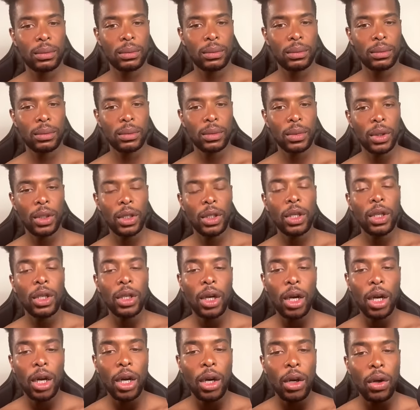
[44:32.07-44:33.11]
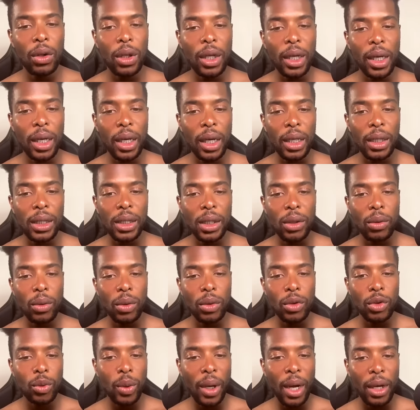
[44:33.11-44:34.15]
Her only content
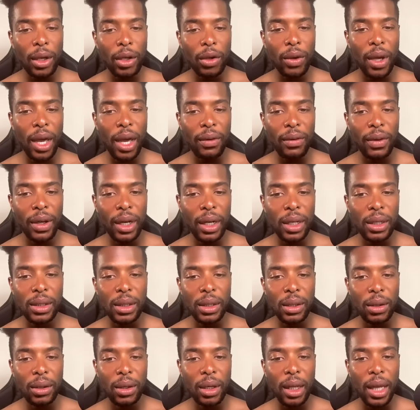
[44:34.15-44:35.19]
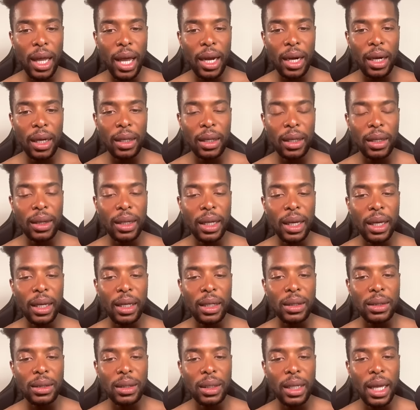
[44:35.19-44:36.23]
was Rock. You have content on a lot of other
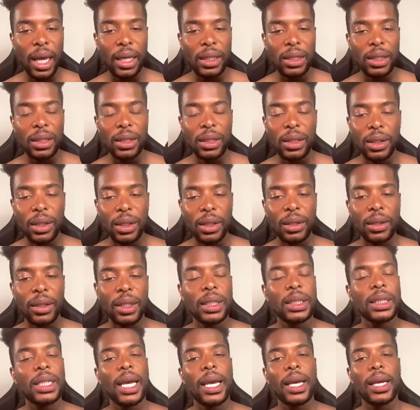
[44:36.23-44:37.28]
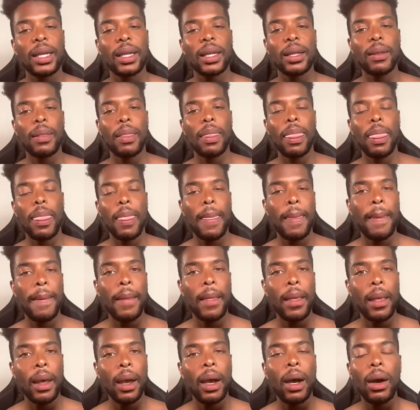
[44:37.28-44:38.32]
things, not just her. Exactly.
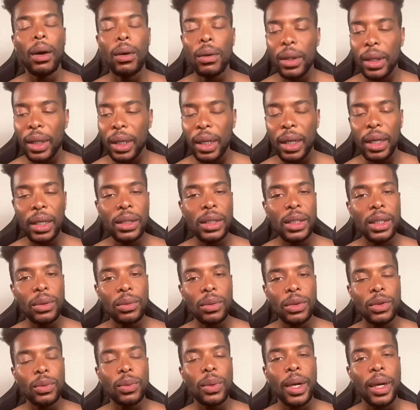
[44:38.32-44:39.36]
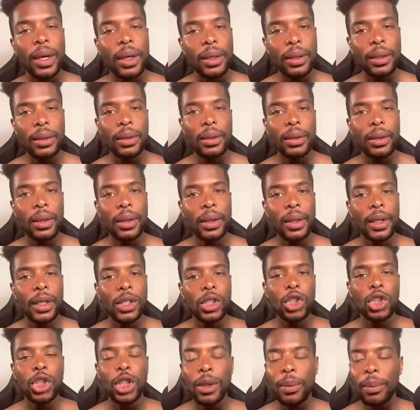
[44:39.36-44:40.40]
Her only content was Rock.
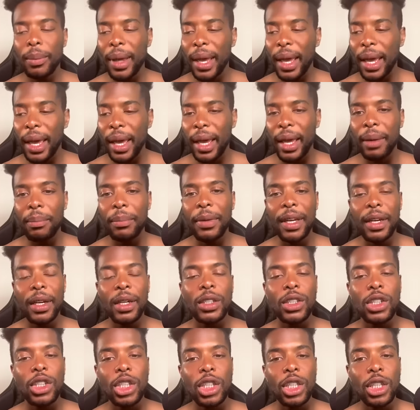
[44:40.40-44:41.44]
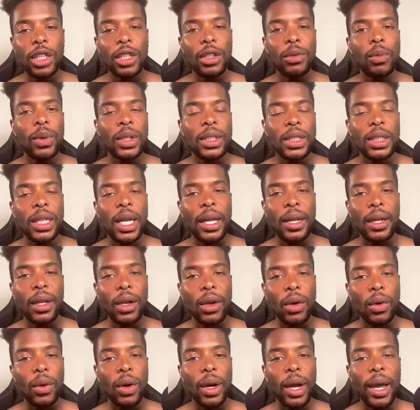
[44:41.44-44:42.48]
She mad because she wasn't at the
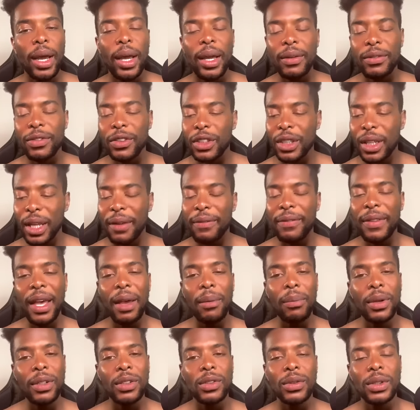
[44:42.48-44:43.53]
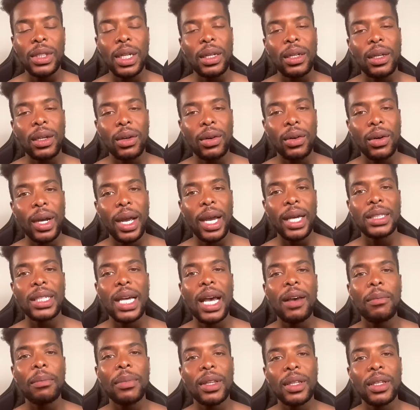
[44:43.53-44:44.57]
courthouse. If, if that bitch was at the courthouse,
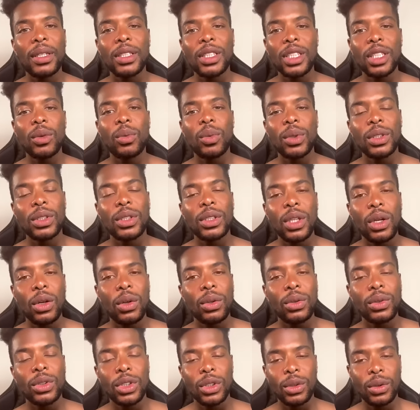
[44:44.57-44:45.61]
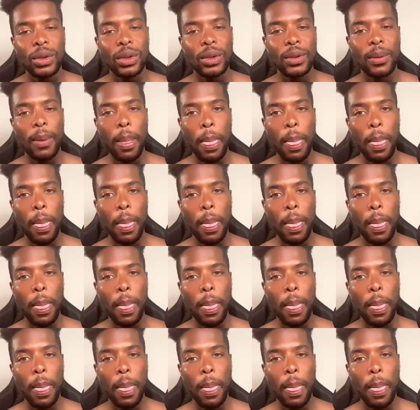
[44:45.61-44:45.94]
I believe she would have stole Junior.